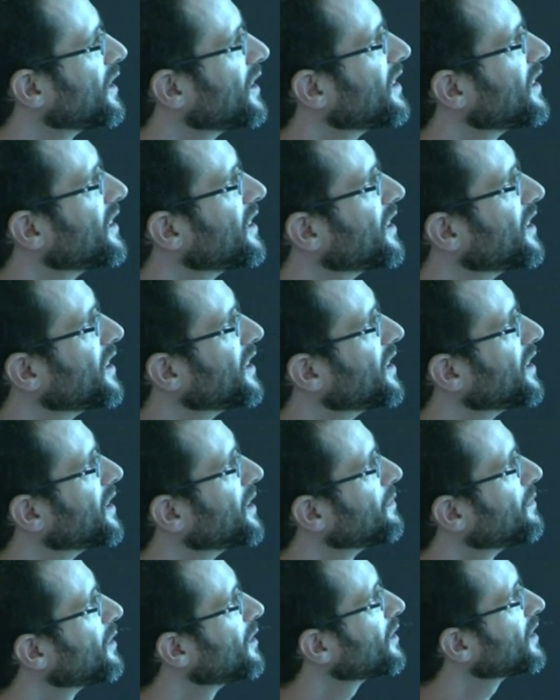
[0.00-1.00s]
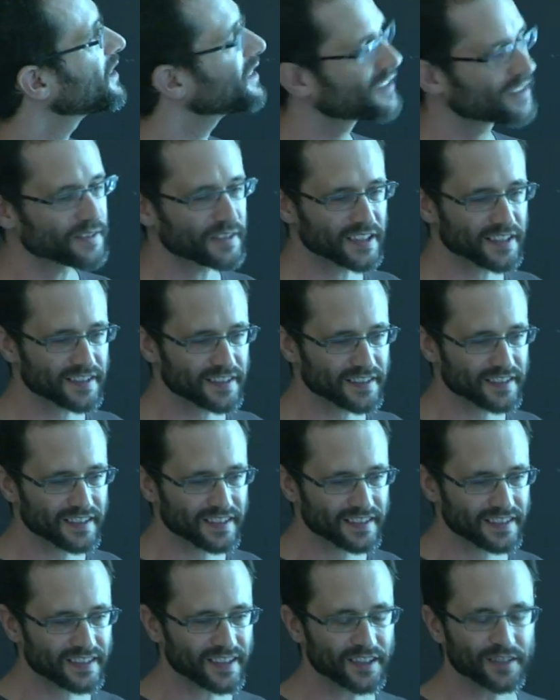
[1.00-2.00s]
um, okay, so let's
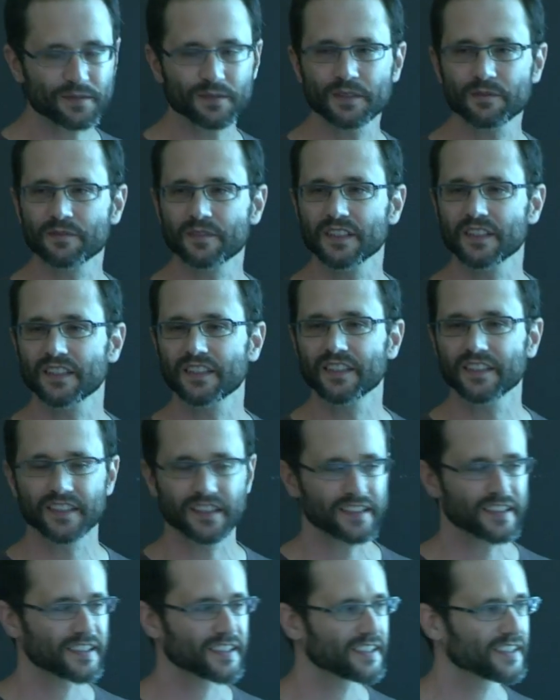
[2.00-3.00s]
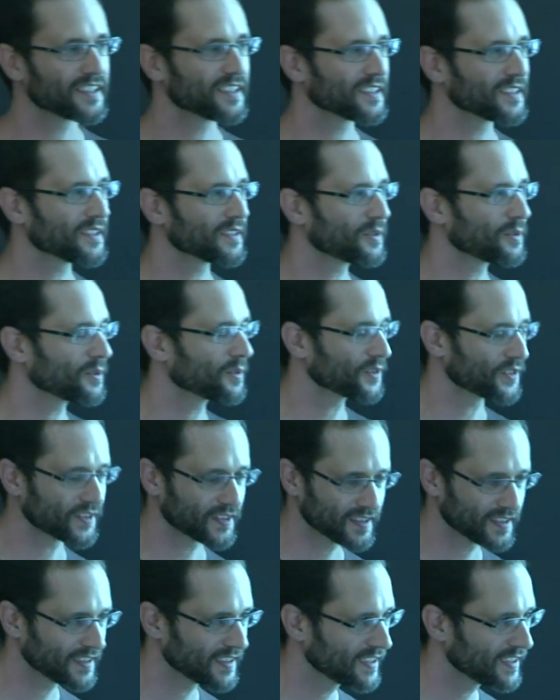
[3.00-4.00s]
start with the uh,
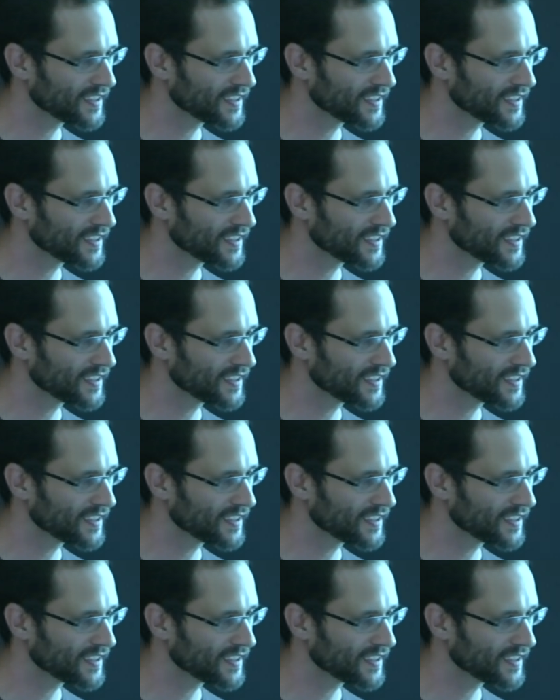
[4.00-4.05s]
course.